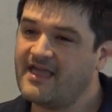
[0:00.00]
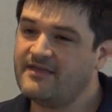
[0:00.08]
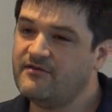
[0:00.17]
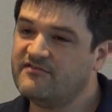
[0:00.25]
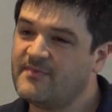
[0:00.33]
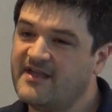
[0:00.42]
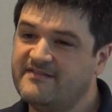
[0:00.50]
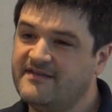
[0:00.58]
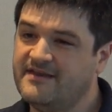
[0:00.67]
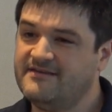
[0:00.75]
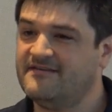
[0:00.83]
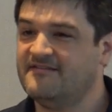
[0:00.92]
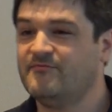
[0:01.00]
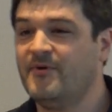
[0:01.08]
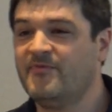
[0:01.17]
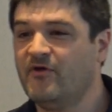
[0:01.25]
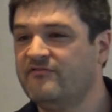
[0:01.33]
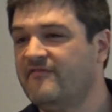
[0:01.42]
use my seed to
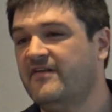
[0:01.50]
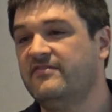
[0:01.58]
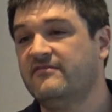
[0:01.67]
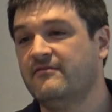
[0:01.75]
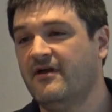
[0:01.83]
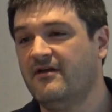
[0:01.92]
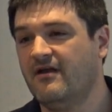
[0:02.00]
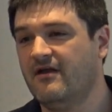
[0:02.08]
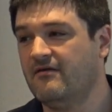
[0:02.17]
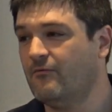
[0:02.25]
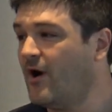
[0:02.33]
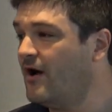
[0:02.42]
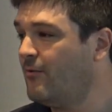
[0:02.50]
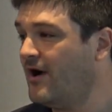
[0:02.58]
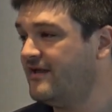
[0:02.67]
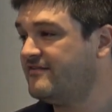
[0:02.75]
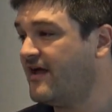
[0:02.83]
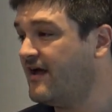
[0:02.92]
sweep those funds. And
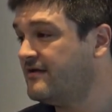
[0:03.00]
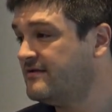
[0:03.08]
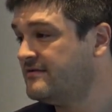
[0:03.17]
why is that?